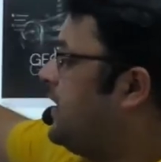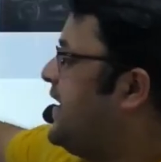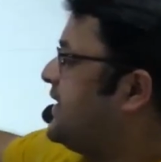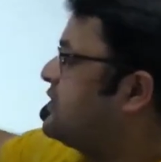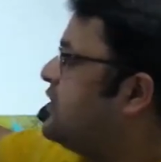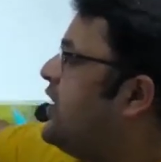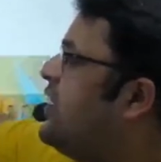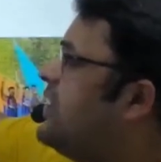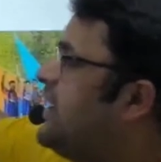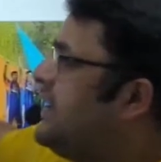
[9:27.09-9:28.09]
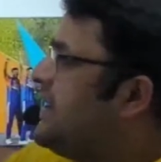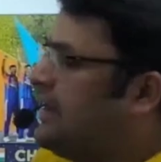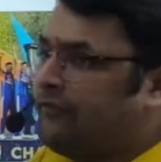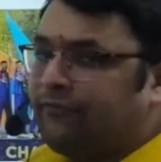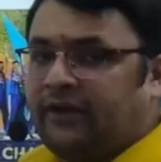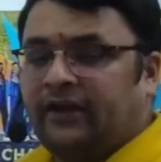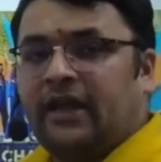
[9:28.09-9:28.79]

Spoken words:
Next, India lifted